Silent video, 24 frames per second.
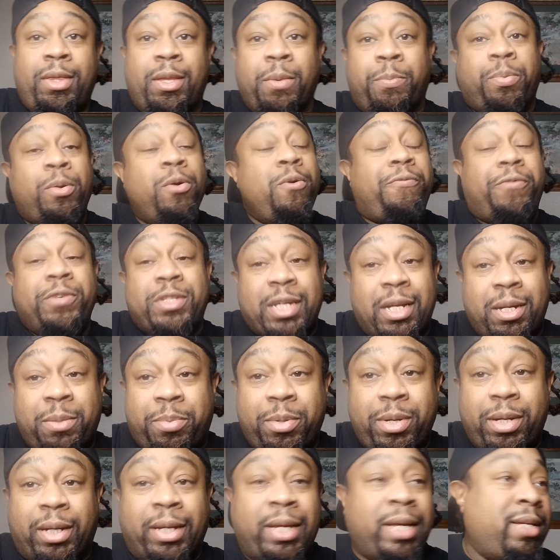The proof is in the
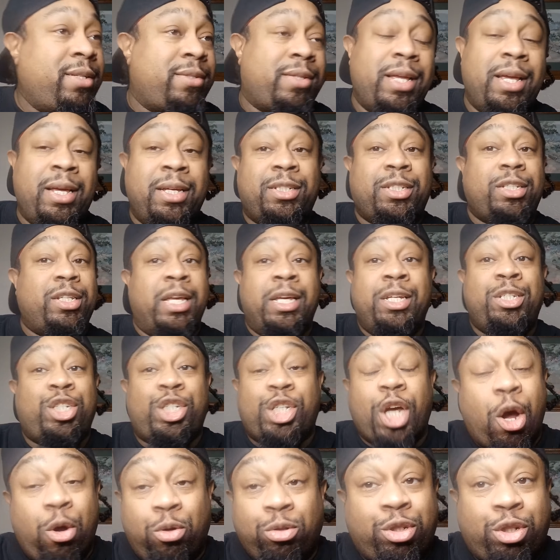pudding. He
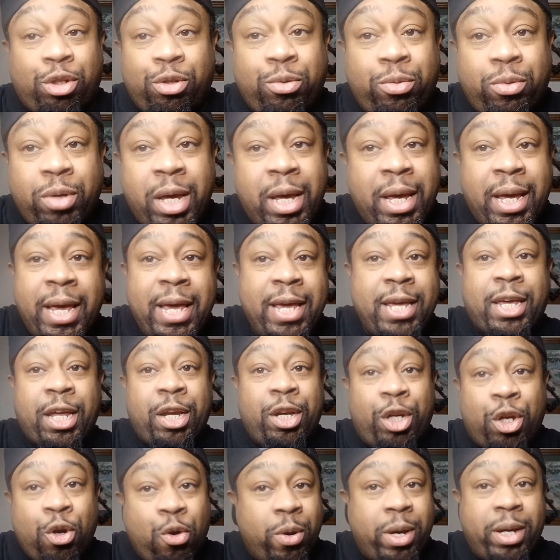showed you he
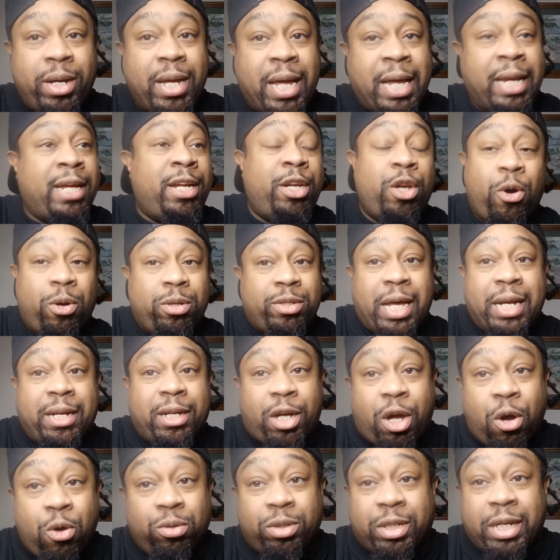can do it, and he knows that
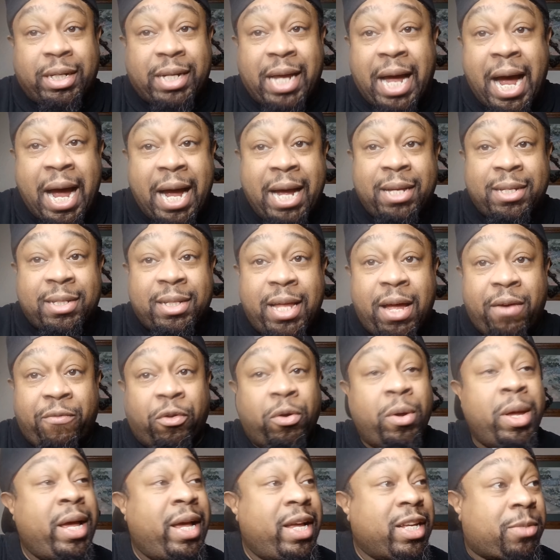the coach at the highest
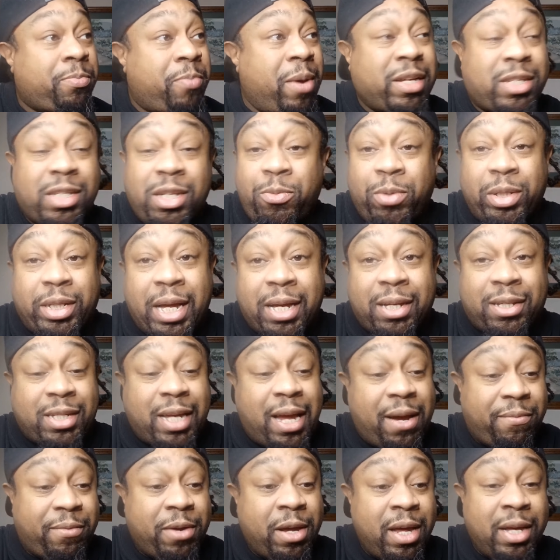level, especially with that
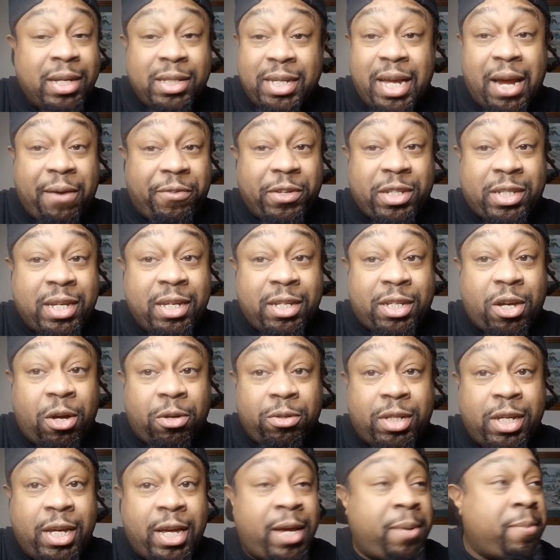San
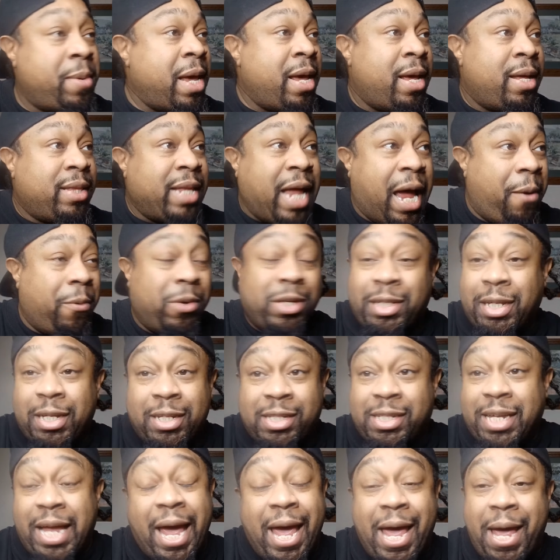Francisco team, that was the
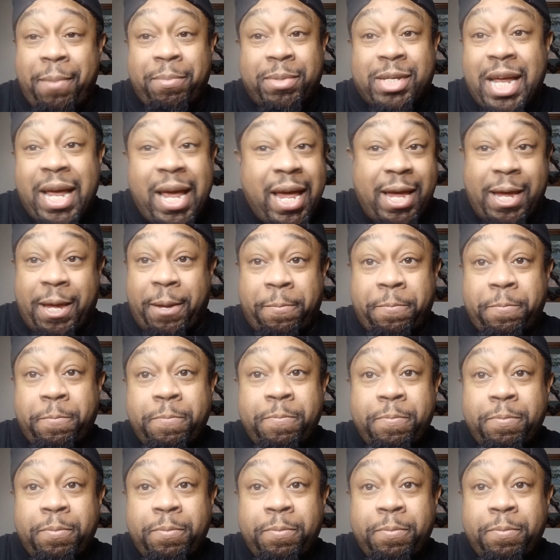same team